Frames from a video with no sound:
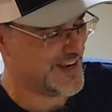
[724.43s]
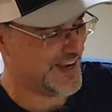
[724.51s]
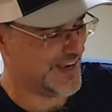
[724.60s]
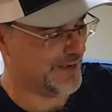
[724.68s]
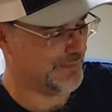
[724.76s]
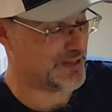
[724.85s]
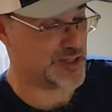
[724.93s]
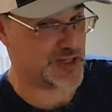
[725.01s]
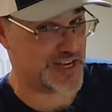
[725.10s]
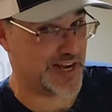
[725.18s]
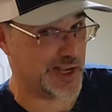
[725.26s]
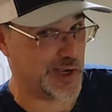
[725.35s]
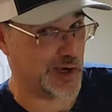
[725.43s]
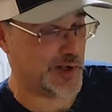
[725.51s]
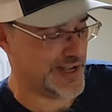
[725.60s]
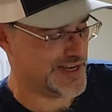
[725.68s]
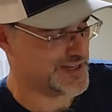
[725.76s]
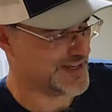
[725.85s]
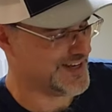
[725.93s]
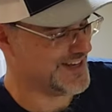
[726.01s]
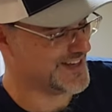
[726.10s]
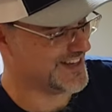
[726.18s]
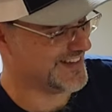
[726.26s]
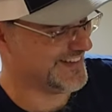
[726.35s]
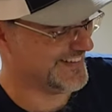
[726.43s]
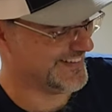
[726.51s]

Let's just kind of call it as it is.